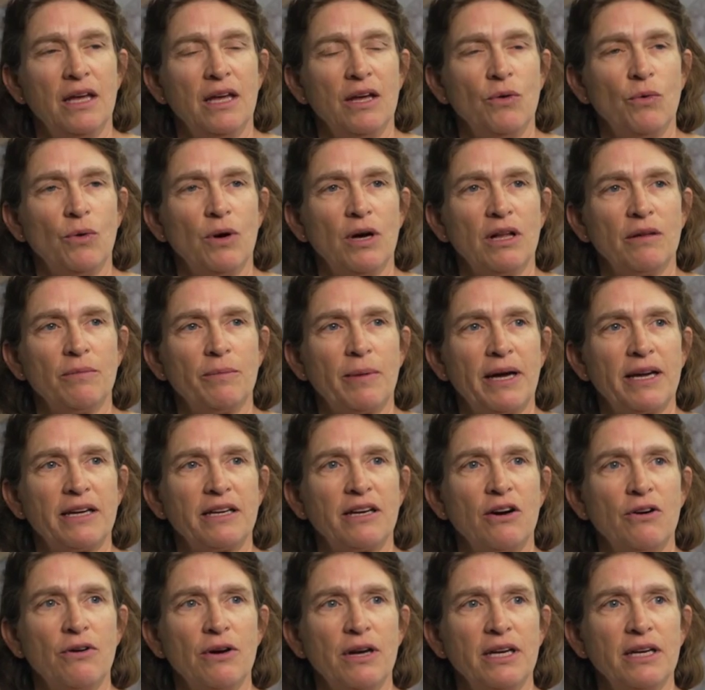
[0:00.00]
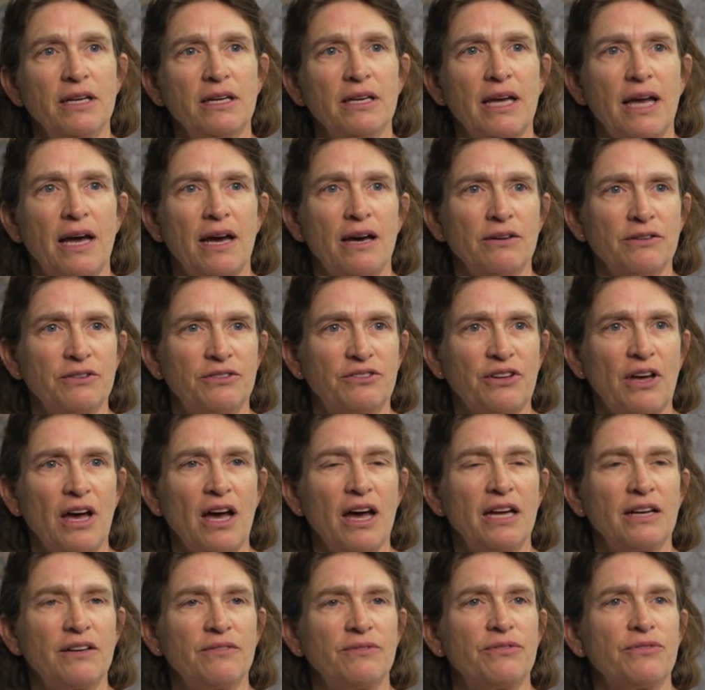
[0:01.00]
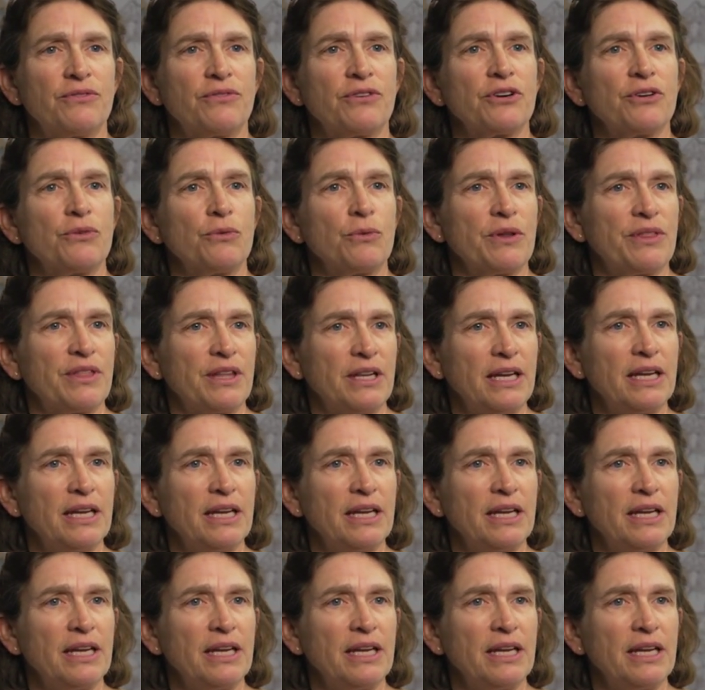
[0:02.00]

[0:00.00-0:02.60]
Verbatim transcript: Well, by going outside for, with an